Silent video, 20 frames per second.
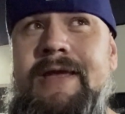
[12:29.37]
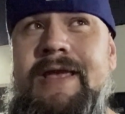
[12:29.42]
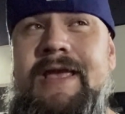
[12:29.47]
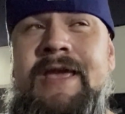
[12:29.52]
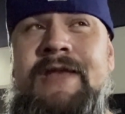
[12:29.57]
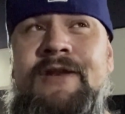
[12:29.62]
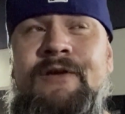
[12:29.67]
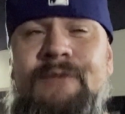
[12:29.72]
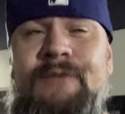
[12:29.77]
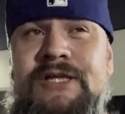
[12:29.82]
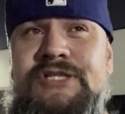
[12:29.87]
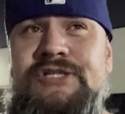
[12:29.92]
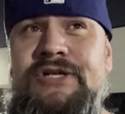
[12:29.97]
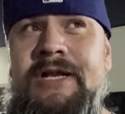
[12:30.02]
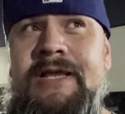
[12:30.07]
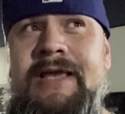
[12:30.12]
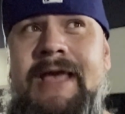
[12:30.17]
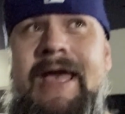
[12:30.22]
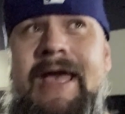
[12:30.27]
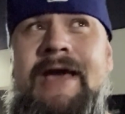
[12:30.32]
and
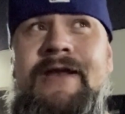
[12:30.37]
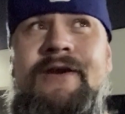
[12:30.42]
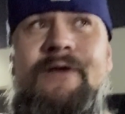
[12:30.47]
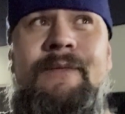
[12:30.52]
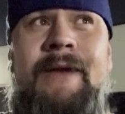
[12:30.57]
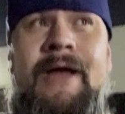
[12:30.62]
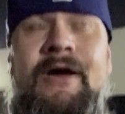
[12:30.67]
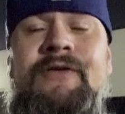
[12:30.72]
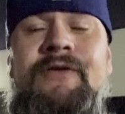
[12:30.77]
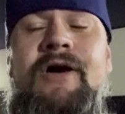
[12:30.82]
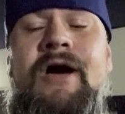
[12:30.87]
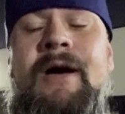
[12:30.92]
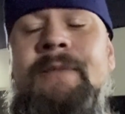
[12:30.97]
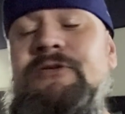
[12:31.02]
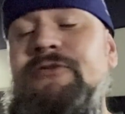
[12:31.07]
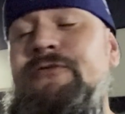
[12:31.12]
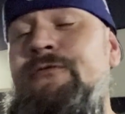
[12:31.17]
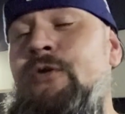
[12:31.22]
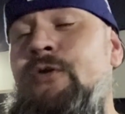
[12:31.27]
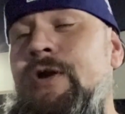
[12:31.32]
originally it had around
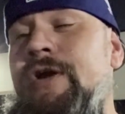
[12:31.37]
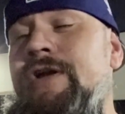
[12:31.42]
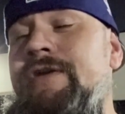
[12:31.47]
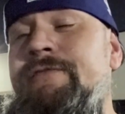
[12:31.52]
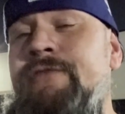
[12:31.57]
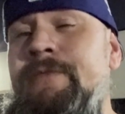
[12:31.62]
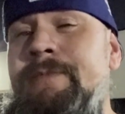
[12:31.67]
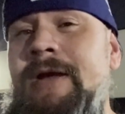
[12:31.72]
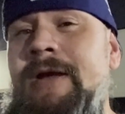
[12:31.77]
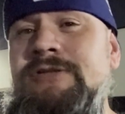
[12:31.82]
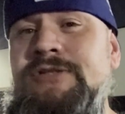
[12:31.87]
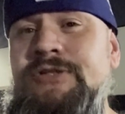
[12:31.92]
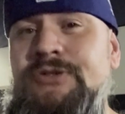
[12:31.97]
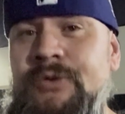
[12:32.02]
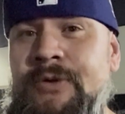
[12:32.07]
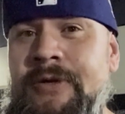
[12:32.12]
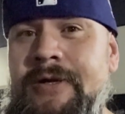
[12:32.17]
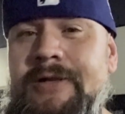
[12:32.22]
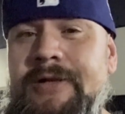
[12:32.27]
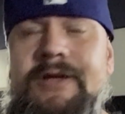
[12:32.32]
almost 400 foot-pounds of
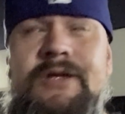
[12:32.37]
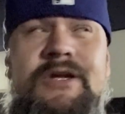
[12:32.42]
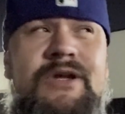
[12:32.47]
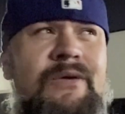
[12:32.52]
torque,